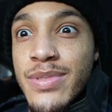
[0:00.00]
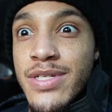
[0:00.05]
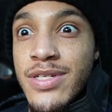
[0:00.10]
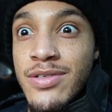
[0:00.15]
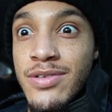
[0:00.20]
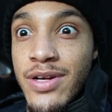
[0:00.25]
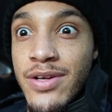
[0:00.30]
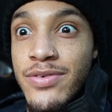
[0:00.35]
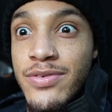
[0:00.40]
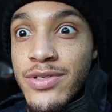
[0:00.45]
Be
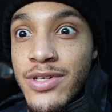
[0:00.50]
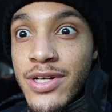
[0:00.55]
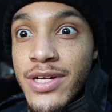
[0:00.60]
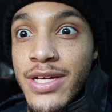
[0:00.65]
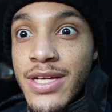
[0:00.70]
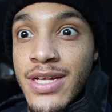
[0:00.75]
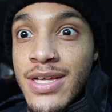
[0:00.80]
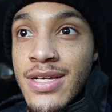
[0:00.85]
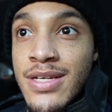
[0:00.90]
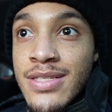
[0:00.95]
grateful you're
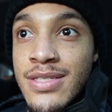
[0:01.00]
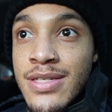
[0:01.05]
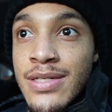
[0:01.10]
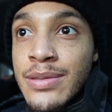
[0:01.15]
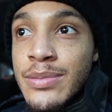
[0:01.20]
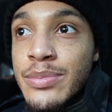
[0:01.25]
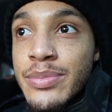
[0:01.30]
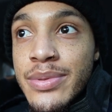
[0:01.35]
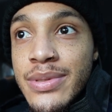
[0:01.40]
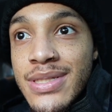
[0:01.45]
getting a
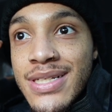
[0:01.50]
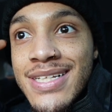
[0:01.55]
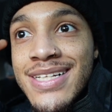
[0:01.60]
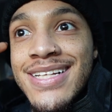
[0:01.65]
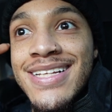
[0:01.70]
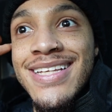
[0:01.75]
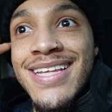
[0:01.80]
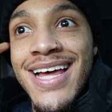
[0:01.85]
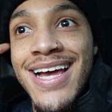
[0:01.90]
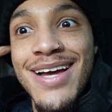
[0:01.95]
tip.
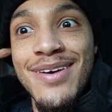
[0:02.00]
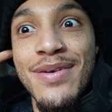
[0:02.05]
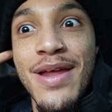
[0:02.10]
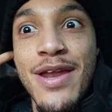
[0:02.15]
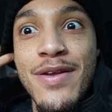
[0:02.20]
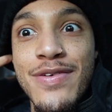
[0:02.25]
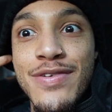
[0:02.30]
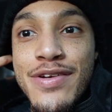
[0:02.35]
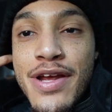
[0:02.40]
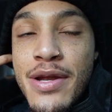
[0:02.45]
Like, I'm
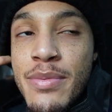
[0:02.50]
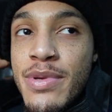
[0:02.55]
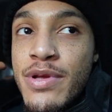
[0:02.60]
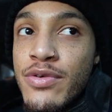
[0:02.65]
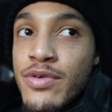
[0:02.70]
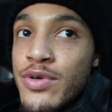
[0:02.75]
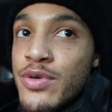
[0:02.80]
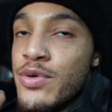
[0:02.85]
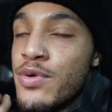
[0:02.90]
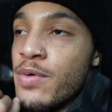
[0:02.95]
not even trying to be
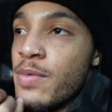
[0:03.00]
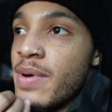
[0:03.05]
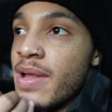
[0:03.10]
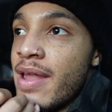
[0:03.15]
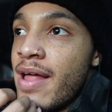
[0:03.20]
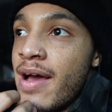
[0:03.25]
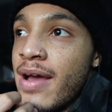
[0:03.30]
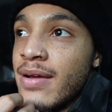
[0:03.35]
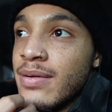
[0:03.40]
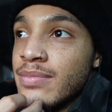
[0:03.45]
rude, but
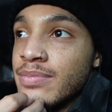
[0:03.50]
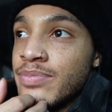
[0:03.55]
like,